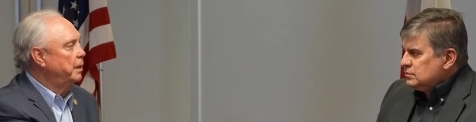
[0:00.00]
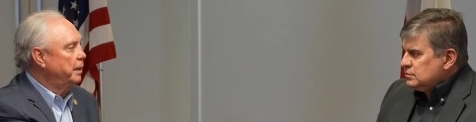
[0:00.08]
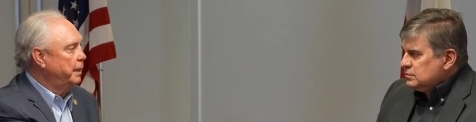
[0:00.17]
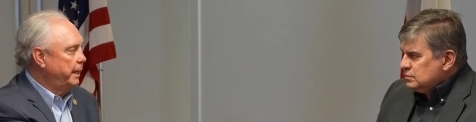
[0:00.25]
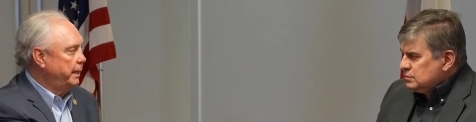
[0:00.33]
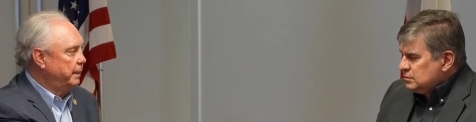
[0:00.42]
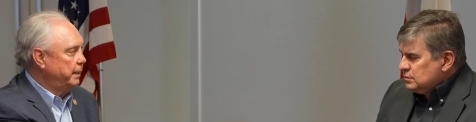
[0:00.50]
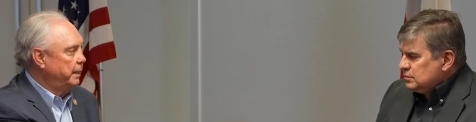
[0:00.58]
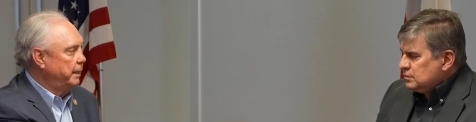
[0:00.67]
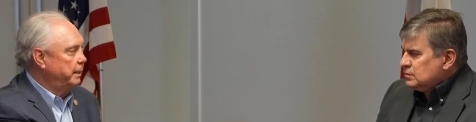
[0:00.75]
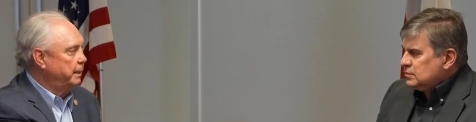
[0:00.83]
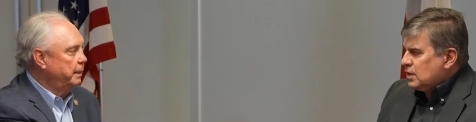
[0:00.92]
Speaker 1: candidate.
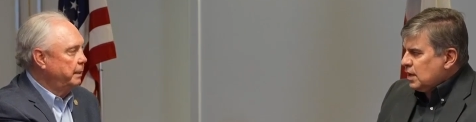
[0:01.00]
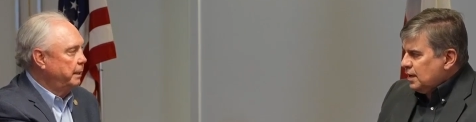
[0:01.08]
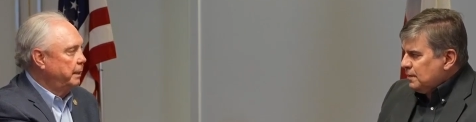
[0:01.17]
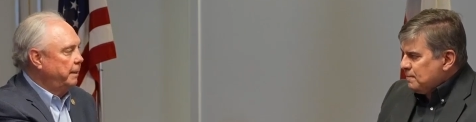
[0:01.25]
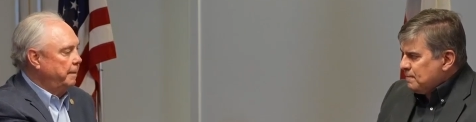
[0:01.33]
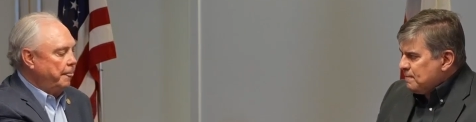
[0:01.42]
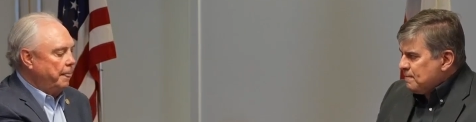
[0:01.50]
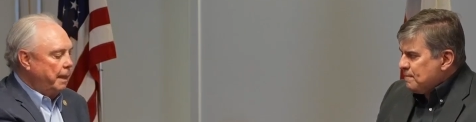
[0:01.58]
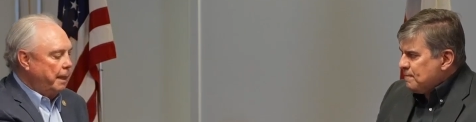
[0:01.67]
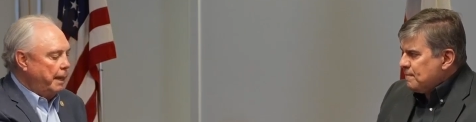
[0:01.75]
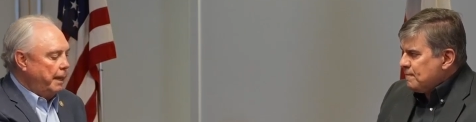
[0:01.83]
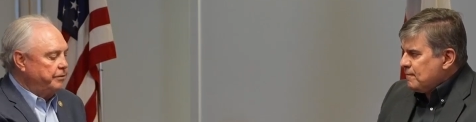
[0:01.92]
Okay.
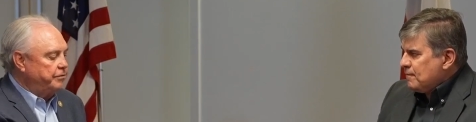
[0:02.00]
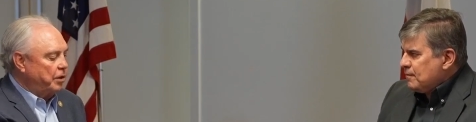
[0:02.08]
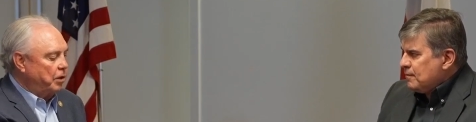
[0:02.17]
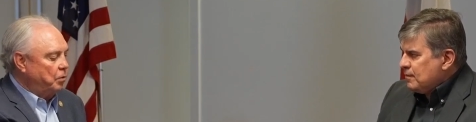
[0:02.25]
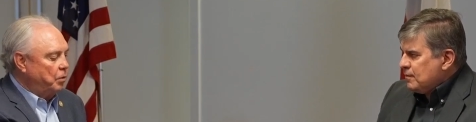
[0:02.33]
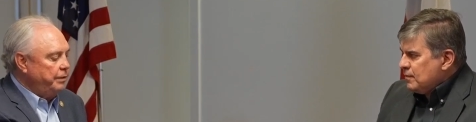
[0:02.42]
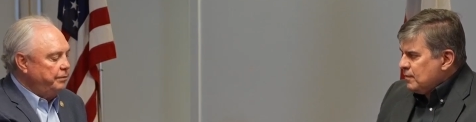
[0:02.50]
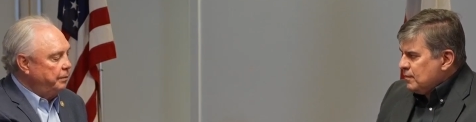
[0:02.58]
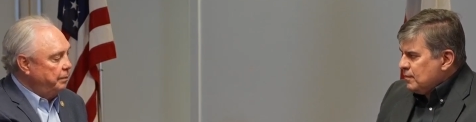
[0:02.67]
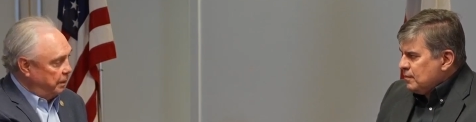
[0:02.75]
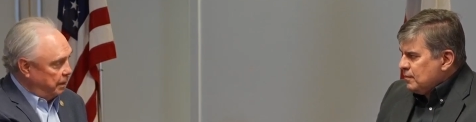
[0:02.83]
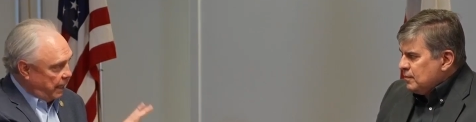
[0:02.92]
And so we
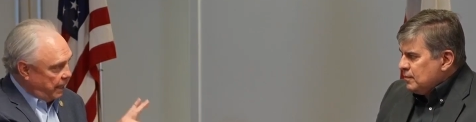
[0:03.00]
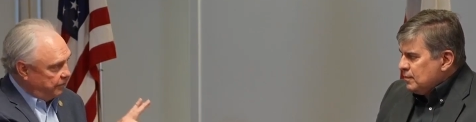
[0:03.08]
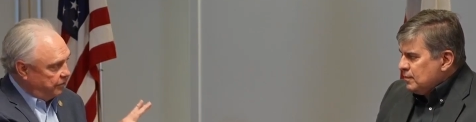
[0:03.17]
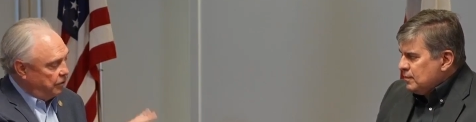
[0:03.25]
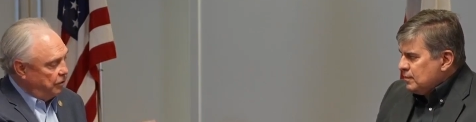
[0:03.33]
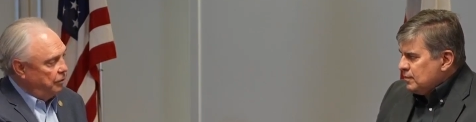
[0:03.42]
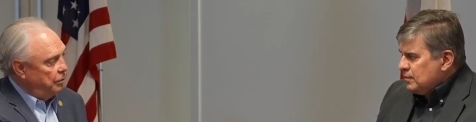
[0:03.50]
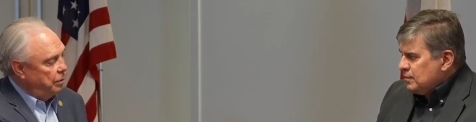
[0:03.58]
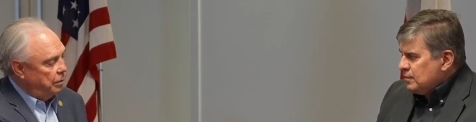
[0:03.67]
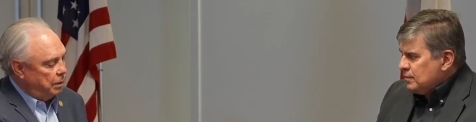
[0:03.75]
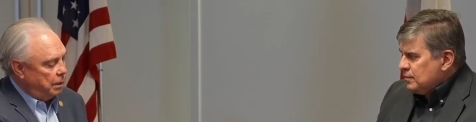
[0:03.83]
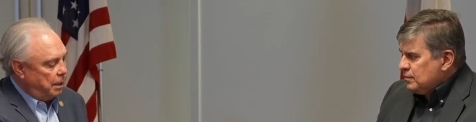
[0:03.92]
the last two
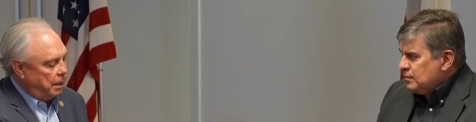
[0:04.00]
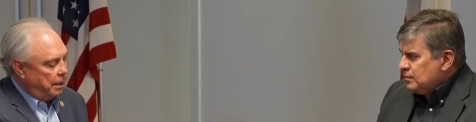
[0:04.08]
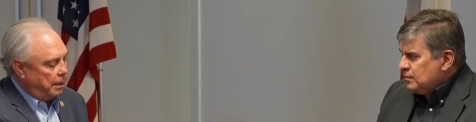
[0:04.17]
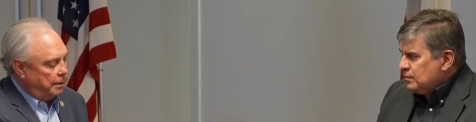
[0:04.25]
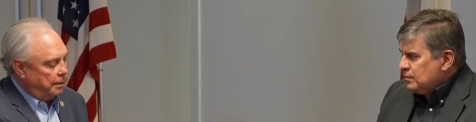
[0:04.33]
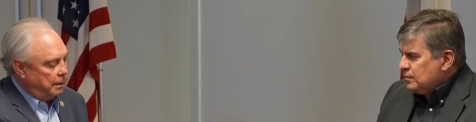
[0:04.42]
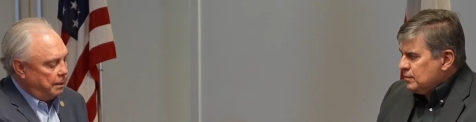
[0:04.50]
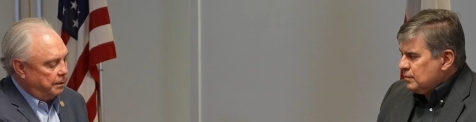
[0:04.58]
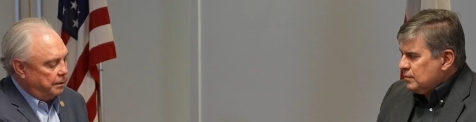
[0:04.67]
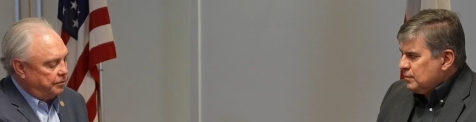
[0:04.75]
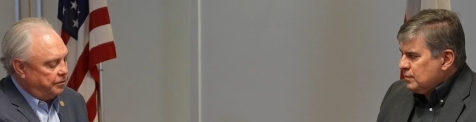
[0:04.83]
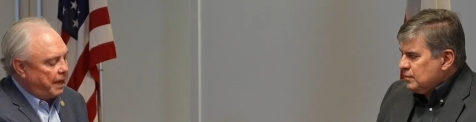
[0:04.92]
uh,
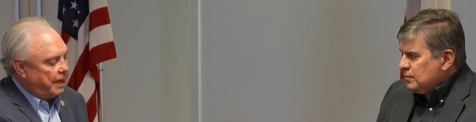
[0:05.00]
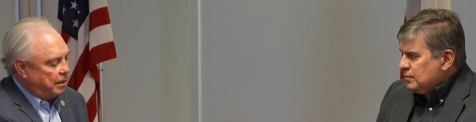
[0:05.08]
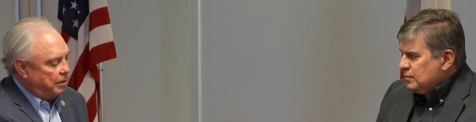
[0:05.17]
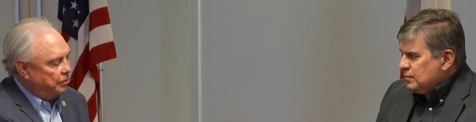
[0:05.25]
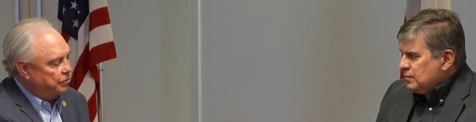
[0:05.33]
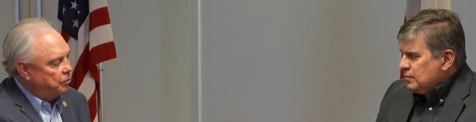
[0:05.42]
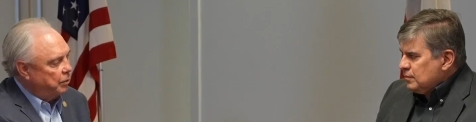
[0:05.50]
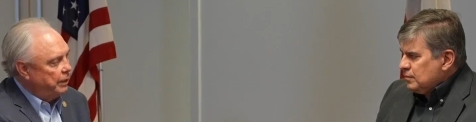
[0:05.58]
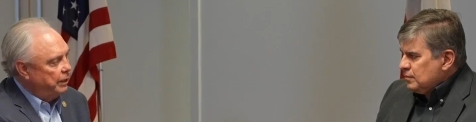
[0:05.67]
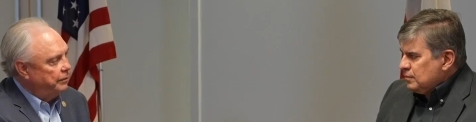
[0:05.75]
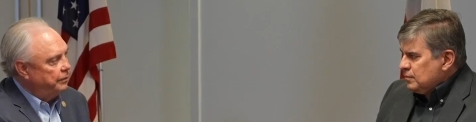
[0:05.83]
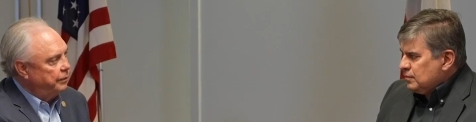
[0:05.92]
cycles,
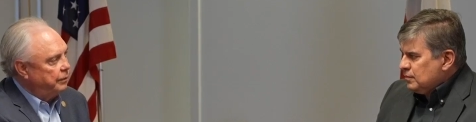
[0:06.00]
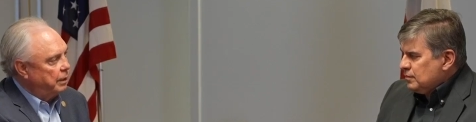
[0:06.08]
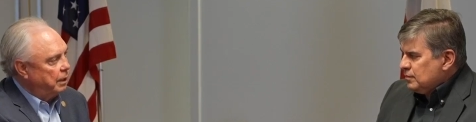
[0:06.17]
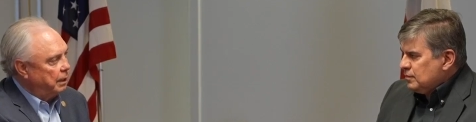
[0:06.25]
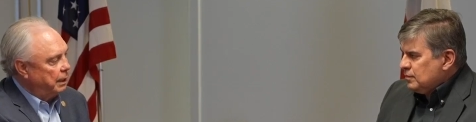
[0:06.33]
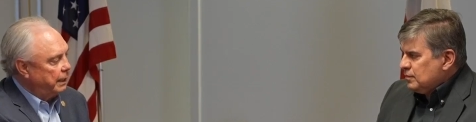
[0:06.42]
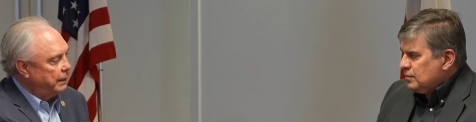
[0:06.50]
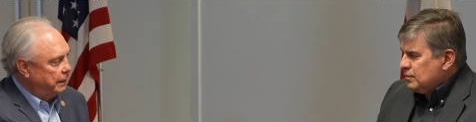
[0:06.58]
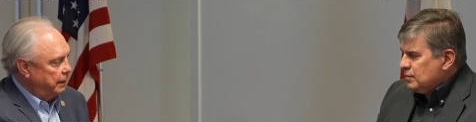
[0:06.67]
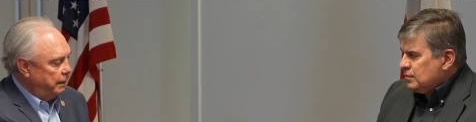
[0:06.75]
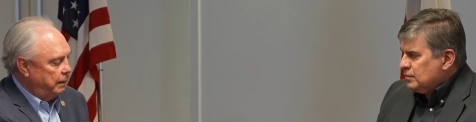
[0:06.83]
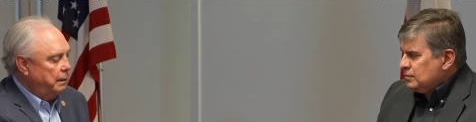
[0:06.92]
we've elected
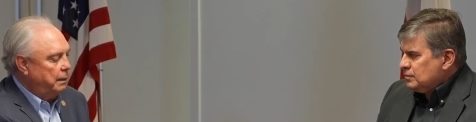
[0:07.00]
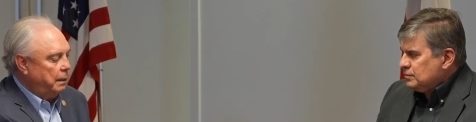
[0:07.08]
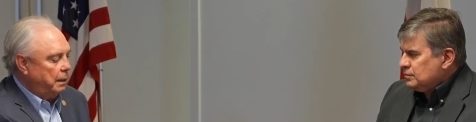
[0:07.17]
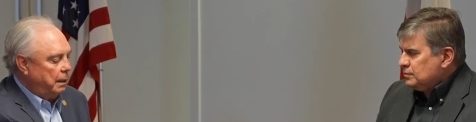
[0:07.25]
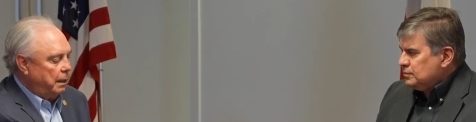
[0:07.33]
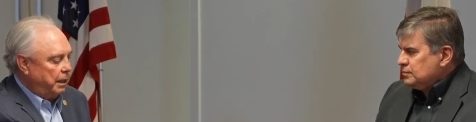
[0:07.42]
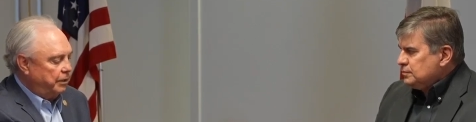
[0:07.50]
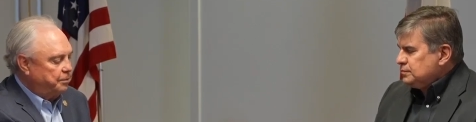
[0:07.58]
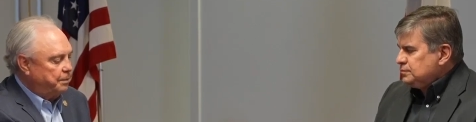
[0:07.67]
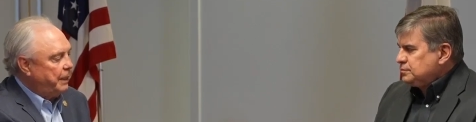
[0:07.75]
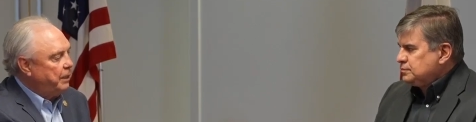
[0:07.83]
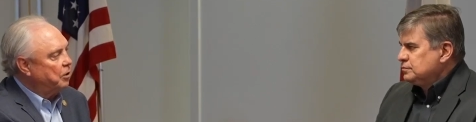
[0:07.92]
a
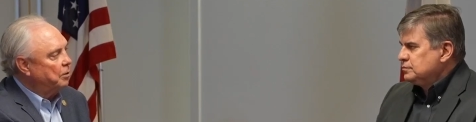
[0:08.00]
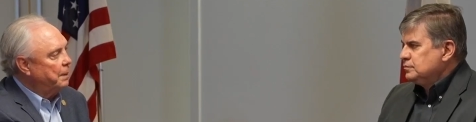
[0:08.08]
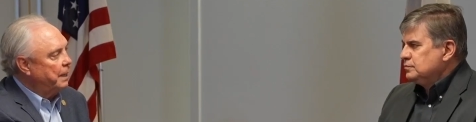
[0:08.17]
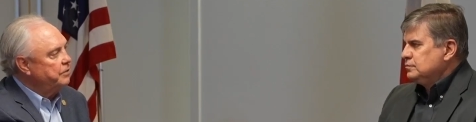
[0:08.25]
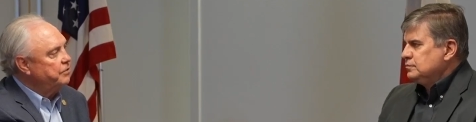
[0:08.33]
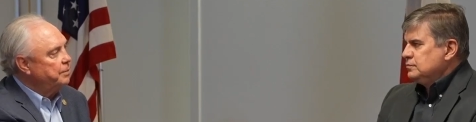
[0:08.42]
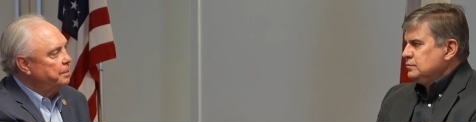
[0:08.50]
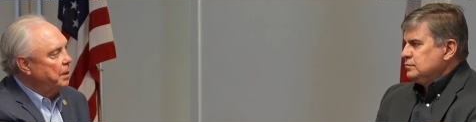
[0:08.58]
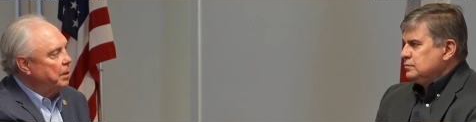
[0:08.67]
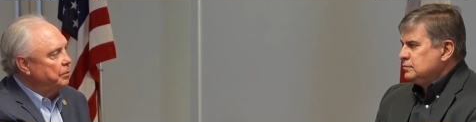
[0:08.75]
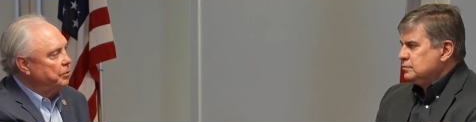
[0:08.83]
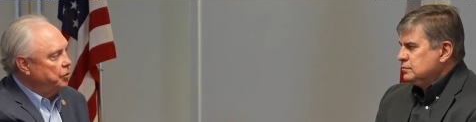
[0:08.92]
speaker based upon
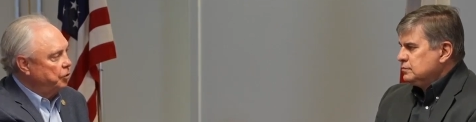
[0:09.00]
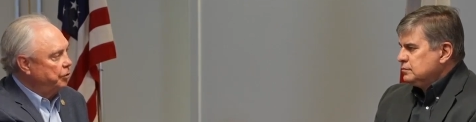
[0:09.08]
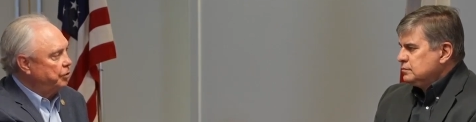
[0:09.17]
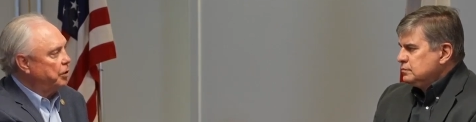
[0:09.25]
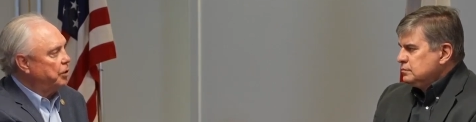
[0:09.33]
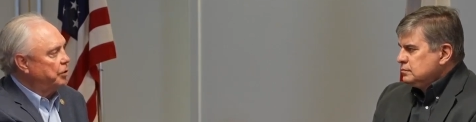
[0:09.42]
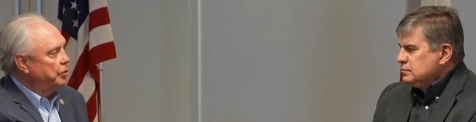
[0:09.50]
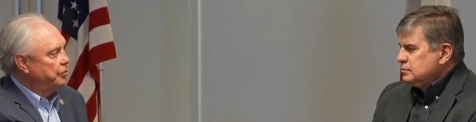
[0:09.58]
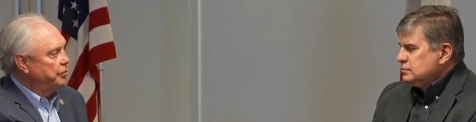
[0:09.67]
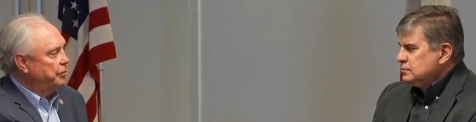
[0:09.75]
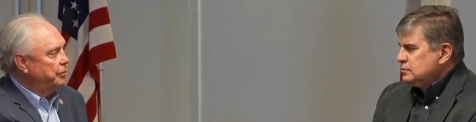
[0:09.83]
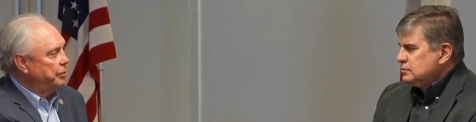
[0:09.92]
two thirds,